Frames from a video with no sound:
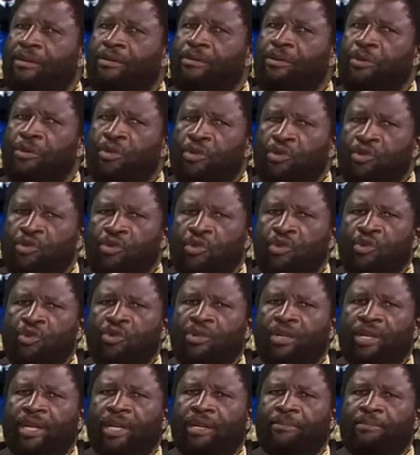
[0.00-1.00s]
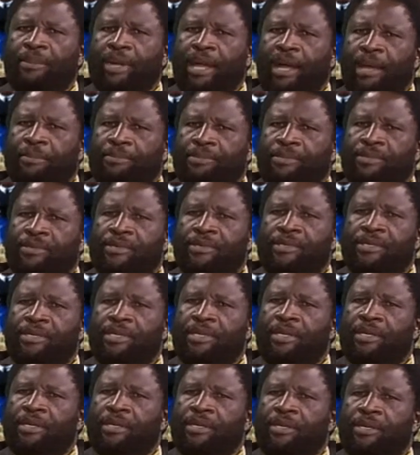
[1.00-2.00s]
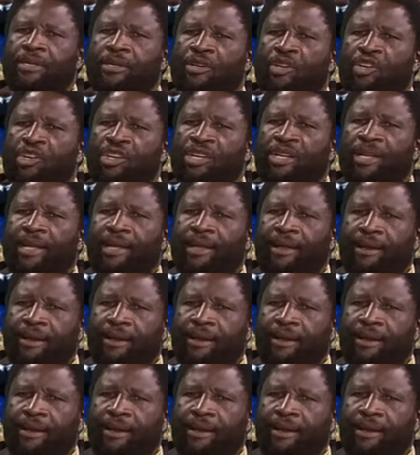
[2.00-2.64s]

We're also looking at perhaps learning